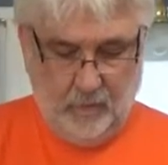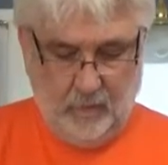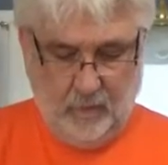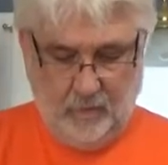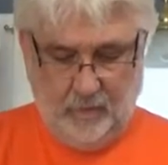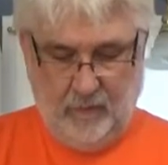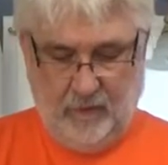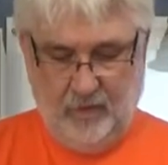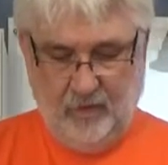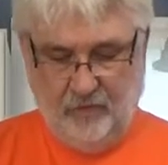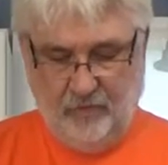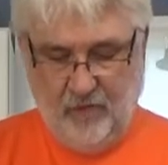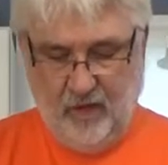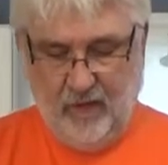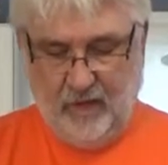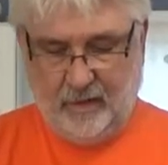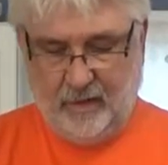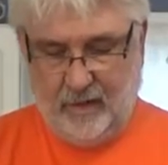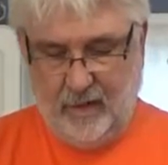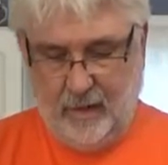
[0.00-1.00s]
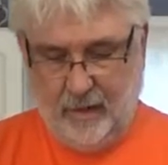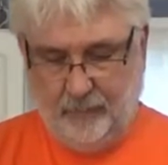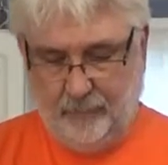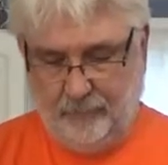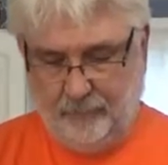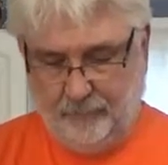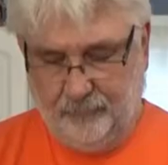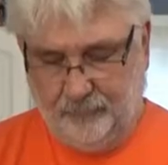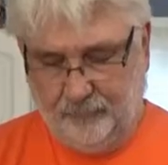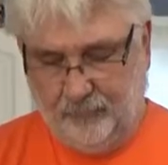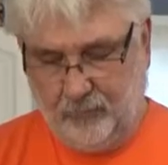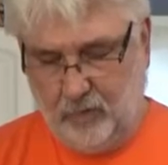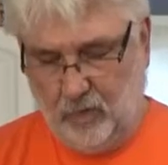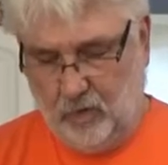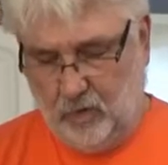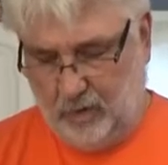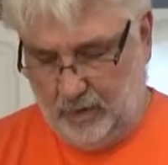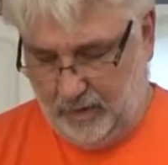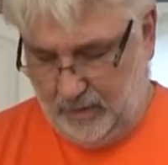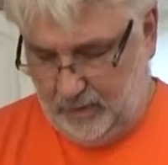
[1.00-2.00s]
nice fat cap
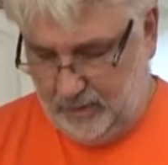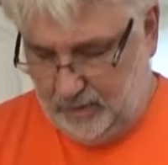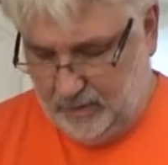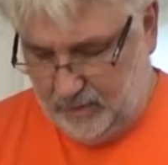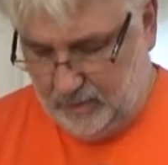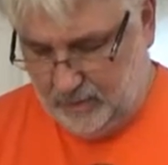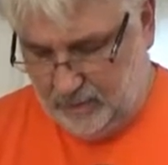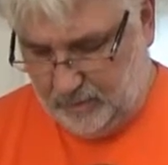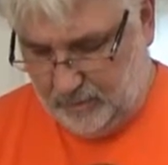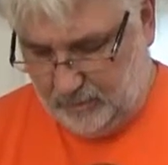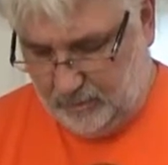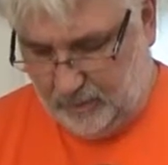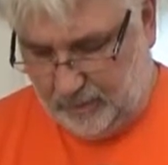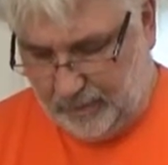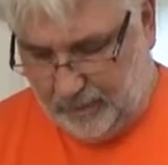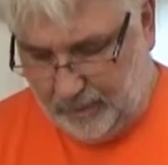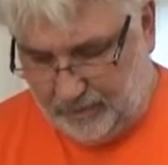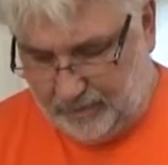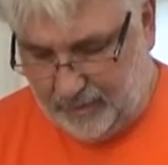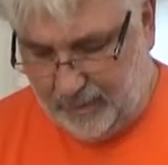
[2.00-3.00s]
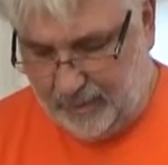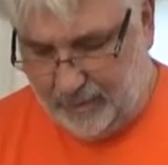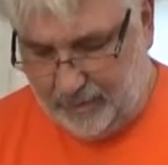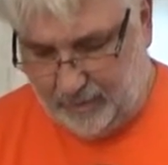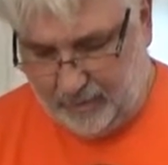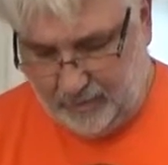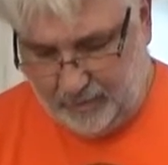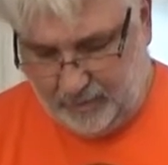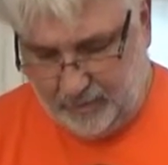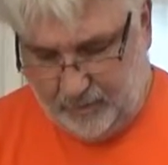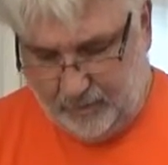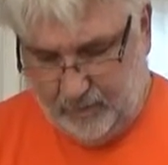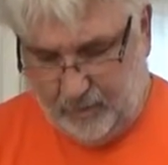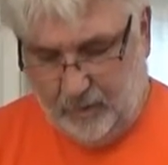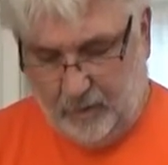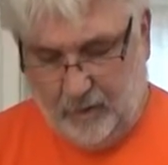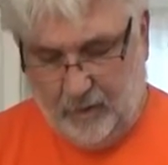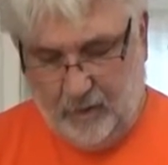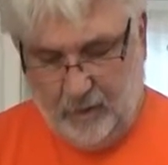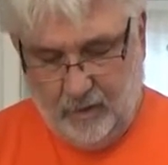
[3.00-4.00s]
on it. I want to get that in there.
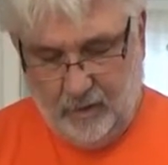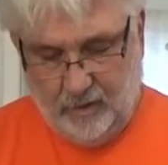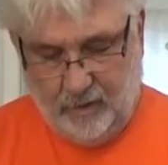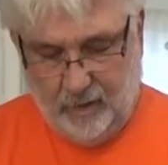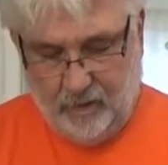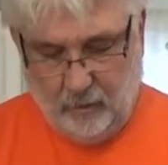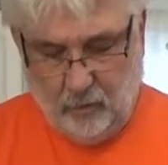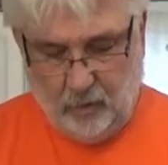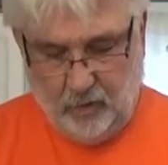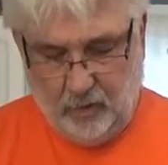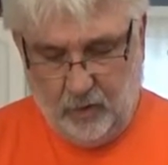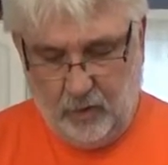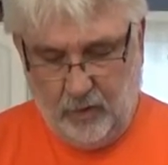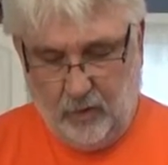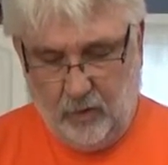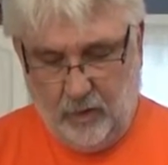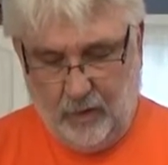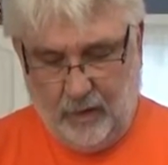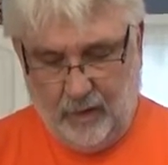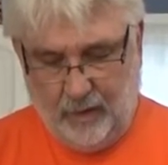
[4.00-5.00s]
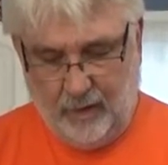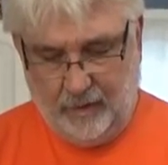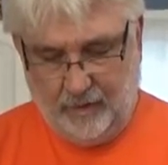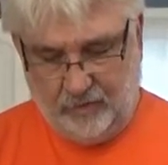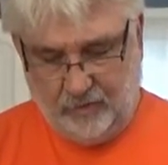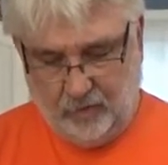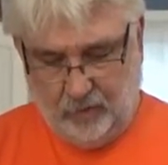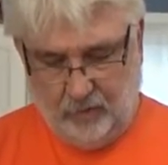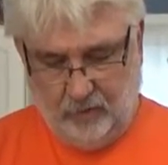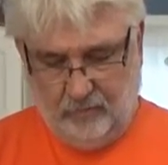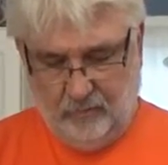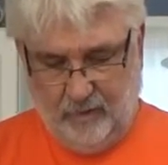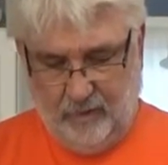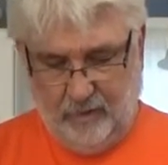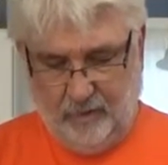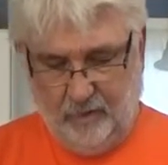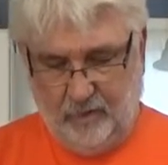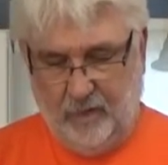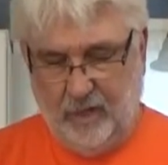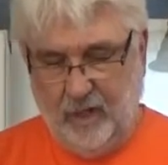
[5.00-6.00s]
Then we're going to go ahead, it's going to
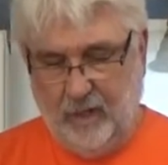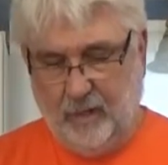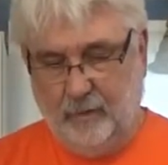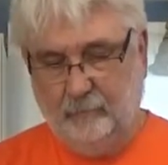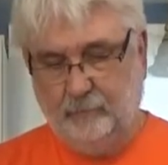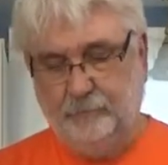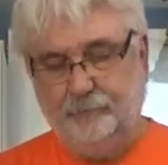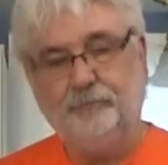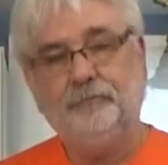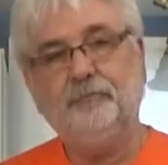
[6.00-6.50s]
render down,